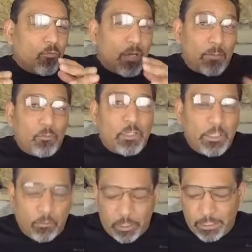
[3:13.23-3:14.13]
Why would
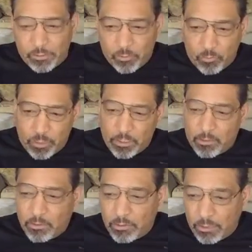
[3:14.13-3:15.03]
he wait to
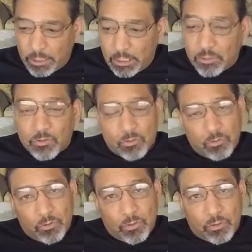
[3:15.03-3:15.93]
where there's
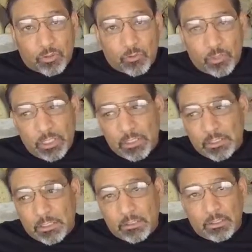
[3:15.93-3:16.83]

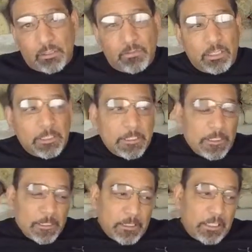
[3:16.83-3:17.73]
trees and stuff?
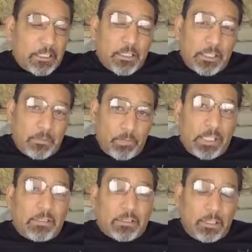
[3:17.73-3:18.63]
It
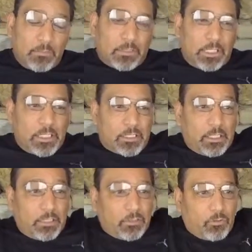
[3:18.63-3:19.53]
made some sense,
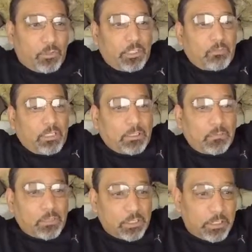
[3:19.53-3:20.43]
at least to me. It made
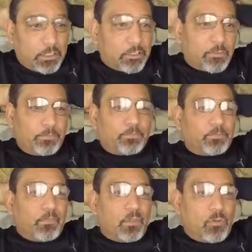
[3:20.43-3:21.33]
some sense
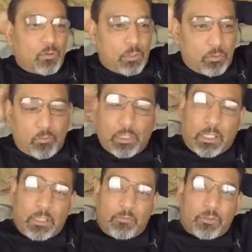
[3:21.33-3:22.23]
of what
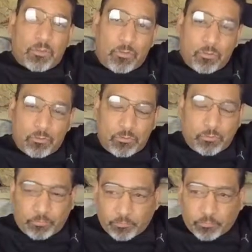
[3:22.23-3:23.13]
Oliver Stone